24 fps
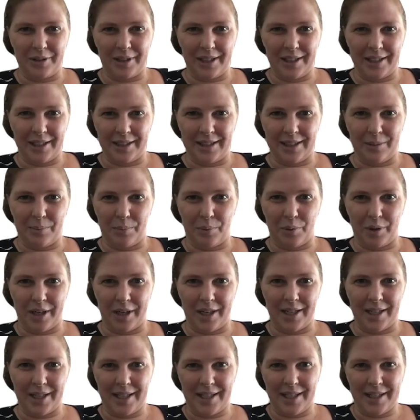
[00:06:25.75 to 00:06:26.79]
can
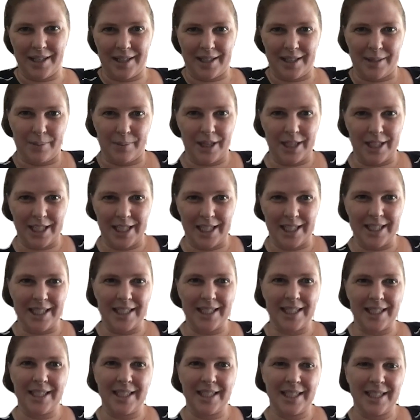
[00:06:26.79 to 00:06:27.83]
support these
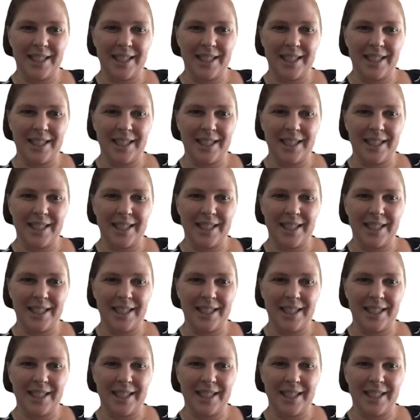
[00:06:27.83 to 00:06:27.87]
patients